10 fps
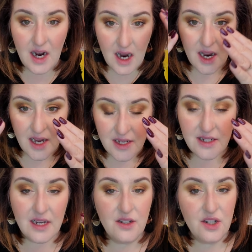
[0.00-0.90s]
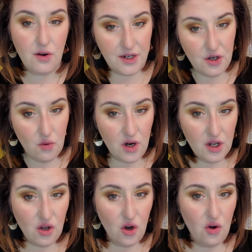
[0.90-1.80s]
eyes, and so I don't want
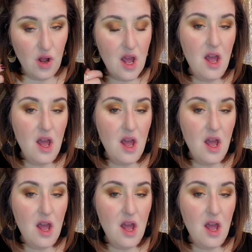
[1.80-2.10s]
to go